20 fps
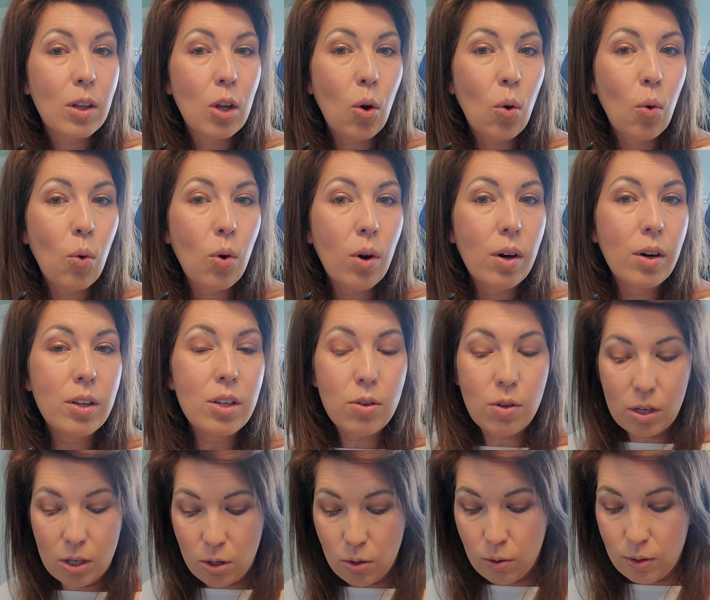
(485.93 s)
or you
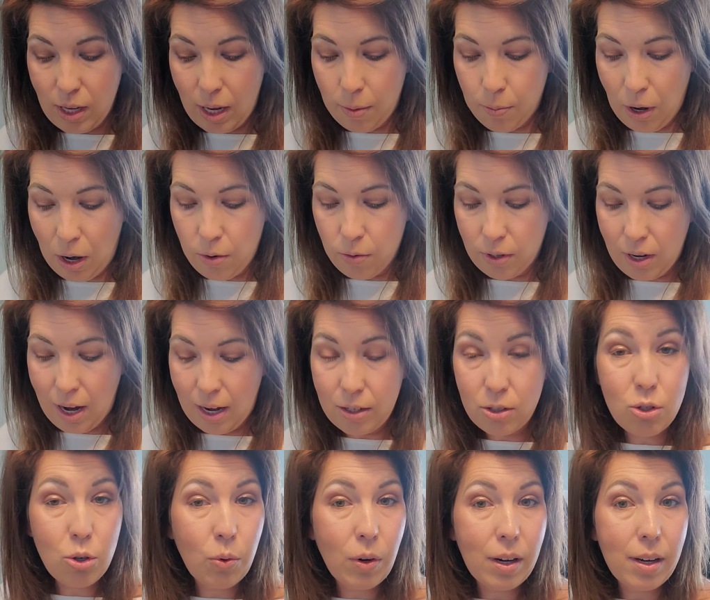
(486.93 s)
can use a brown
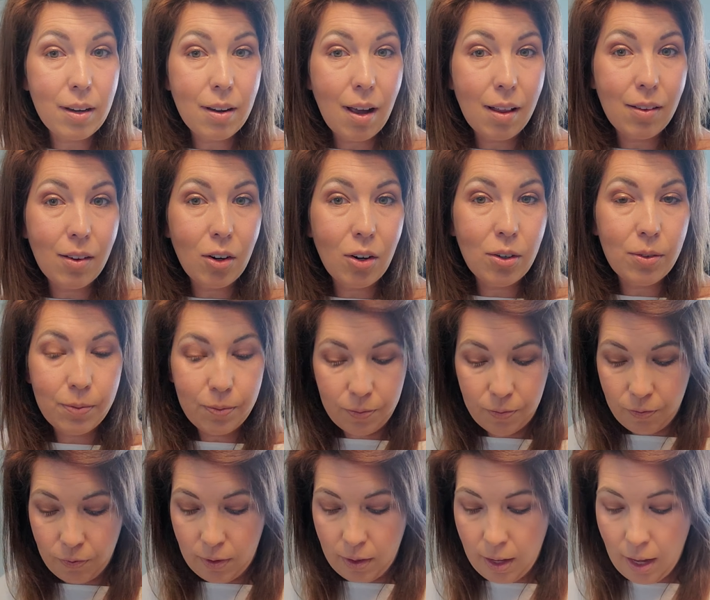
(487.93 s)
contouring color.
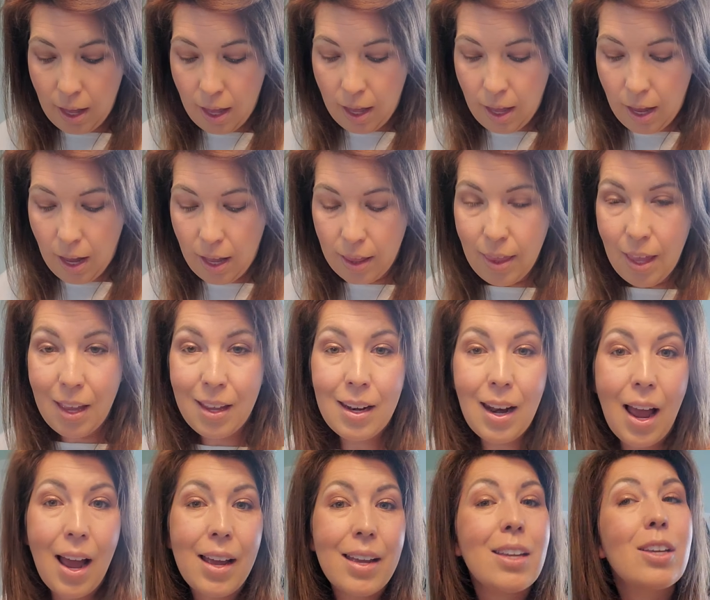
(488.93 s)
And then
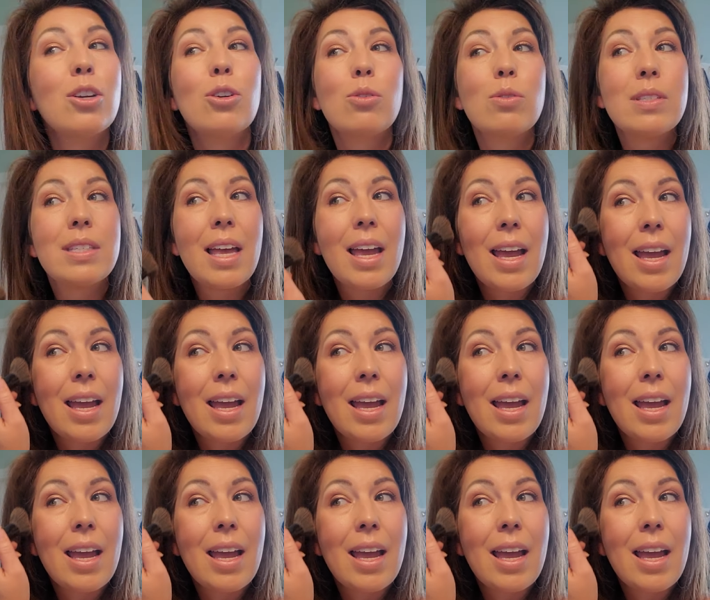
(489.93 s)
I use